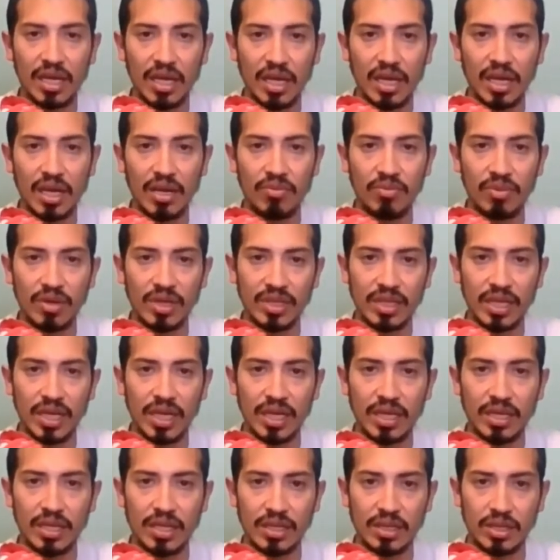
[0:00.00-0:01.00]
it was
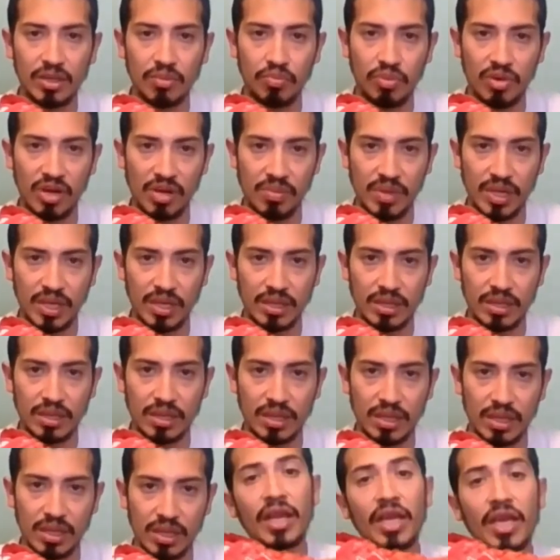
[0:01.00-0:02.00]
a disappointment.
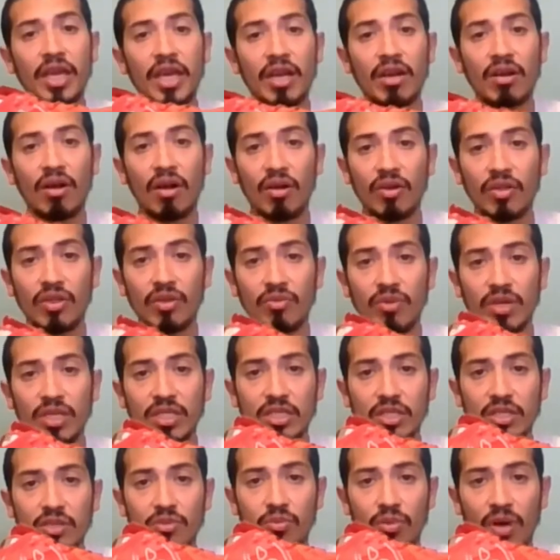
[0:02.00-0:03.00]
Here are the
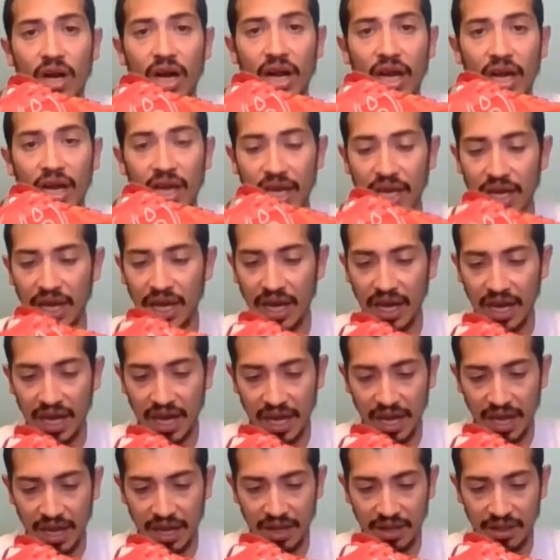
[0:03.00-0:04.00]
reasons why
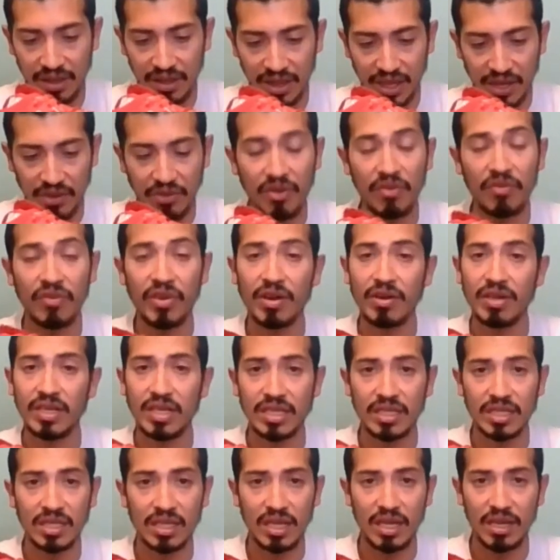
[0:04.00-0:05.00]
they were
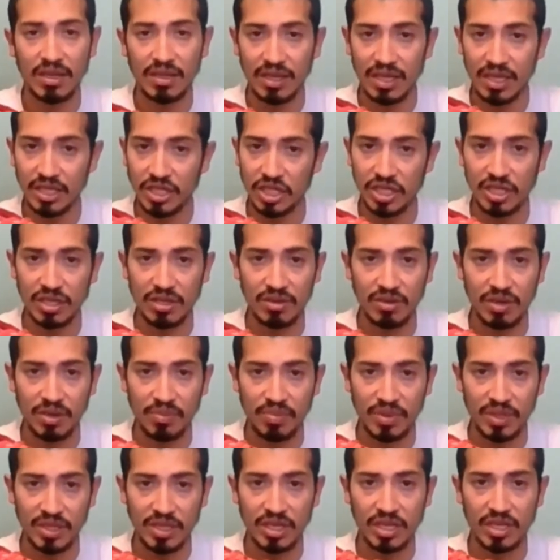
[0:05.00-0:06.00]
this shoe in
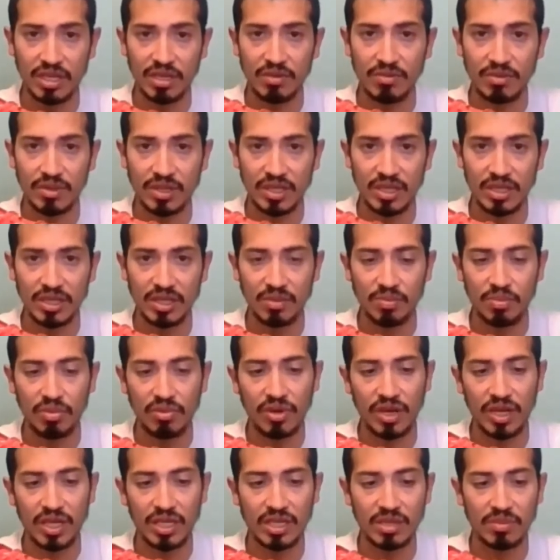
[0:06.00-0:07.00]
particular was
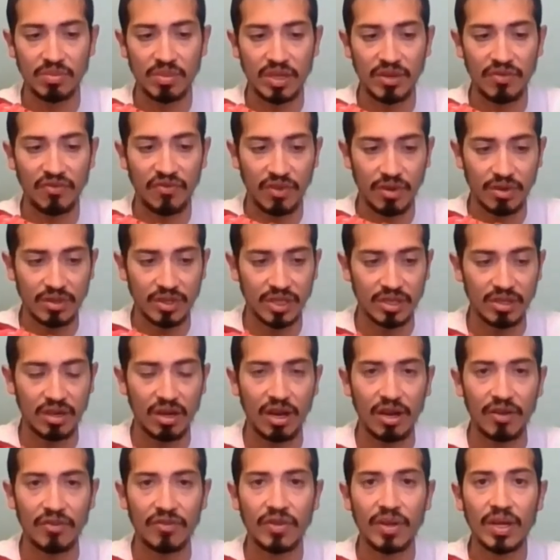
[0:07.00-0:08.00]
disappointing to me. First
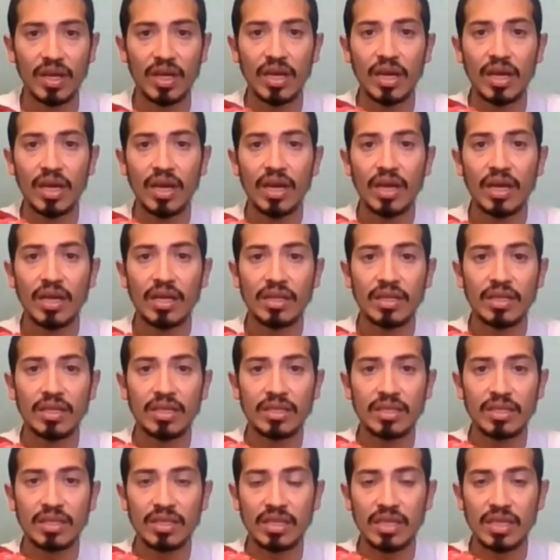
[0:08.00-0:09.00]
off,
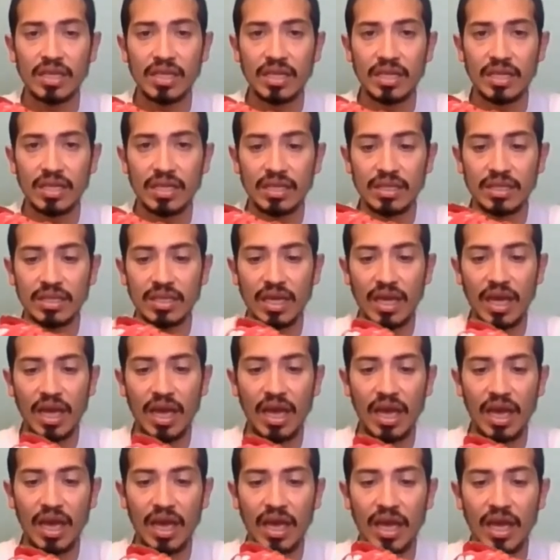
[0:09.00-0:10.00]
this is
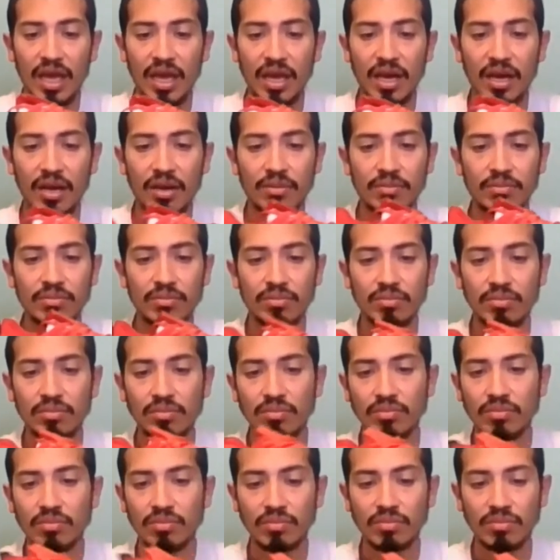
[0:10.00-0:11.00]
a
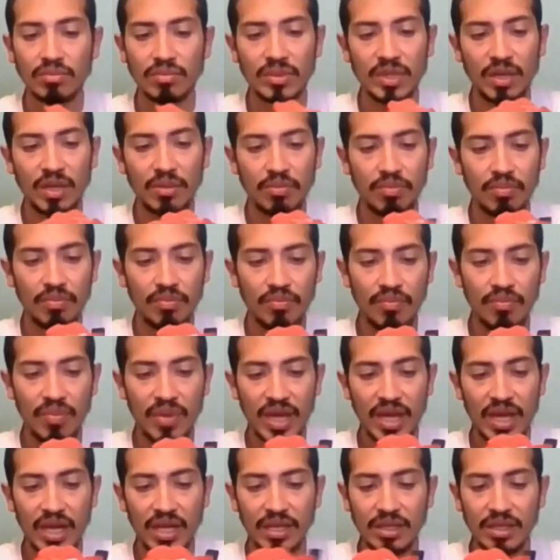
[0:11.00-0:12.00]

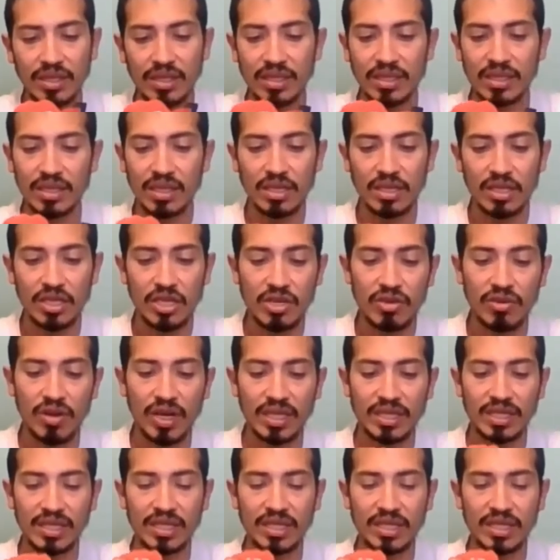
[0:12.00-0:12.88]
men's US